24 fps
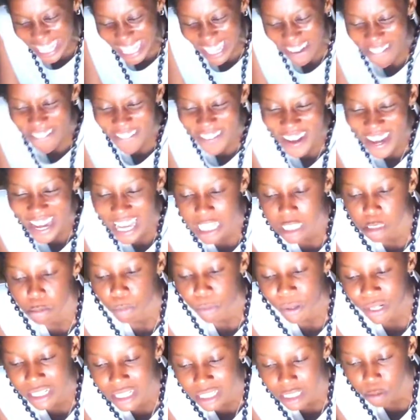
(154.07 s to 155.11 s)
the floor is
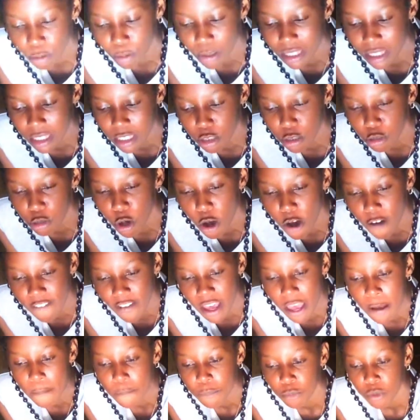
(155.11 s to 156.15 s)
polished with
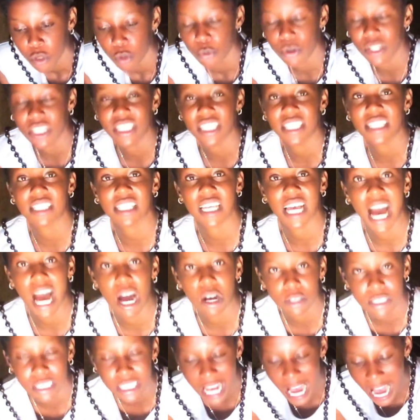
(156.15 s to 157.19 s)
ndove which is
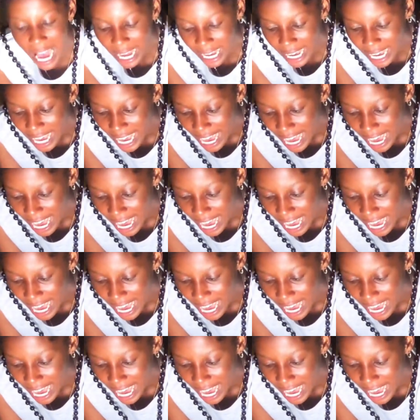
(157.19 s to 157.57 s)
cow dung